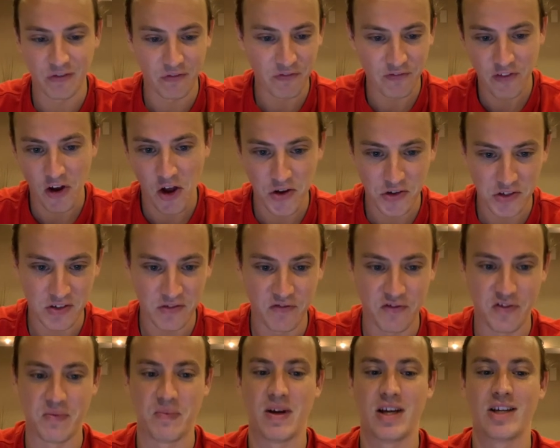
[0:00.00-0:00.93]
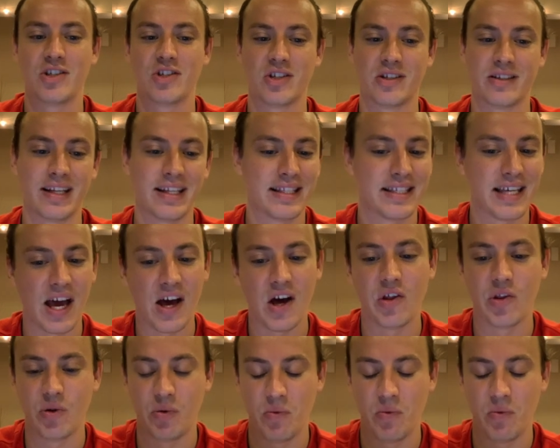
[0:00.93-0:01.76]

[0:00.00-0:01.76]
and tell them